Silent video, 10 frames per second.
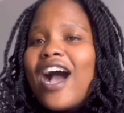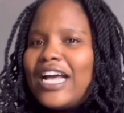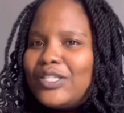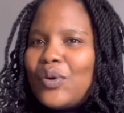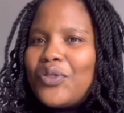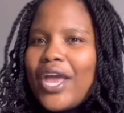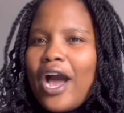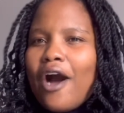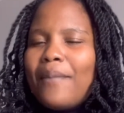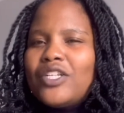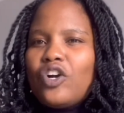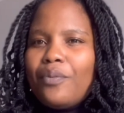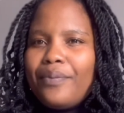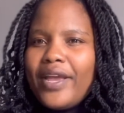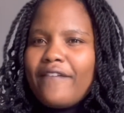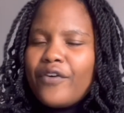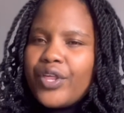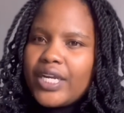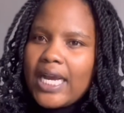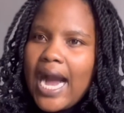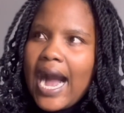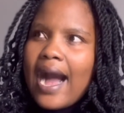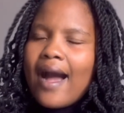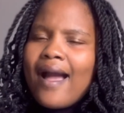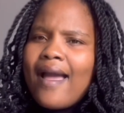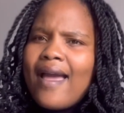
I told her how much I'll be paying for that car.